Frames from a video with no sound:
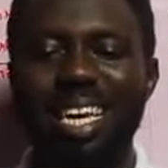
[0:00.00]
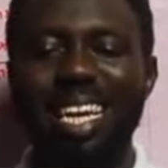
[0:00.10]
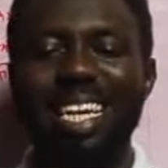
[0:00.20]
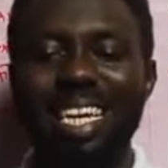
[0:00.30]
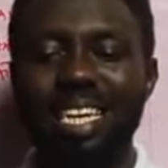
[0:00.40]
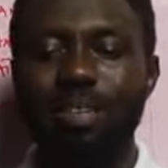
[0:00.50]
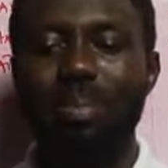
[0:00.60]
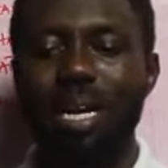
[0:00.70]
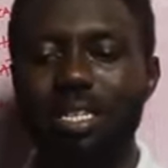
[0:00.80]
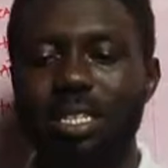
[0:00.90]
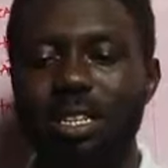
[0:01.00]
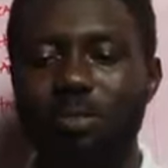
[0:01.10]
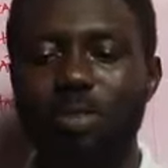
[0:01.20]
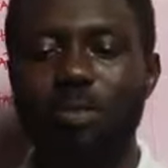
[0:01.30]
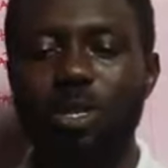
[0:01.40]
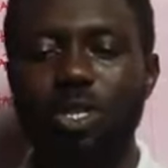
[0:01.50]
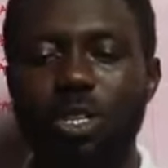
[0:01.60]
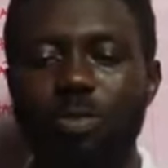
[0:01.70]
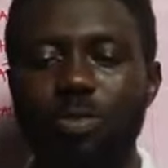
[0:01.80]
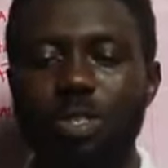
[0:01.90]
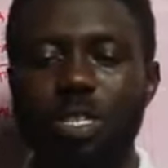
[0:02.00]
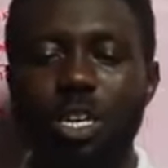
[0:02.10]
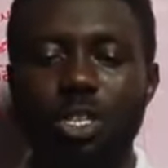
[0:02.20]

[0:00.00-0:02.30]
legally binding of the version of the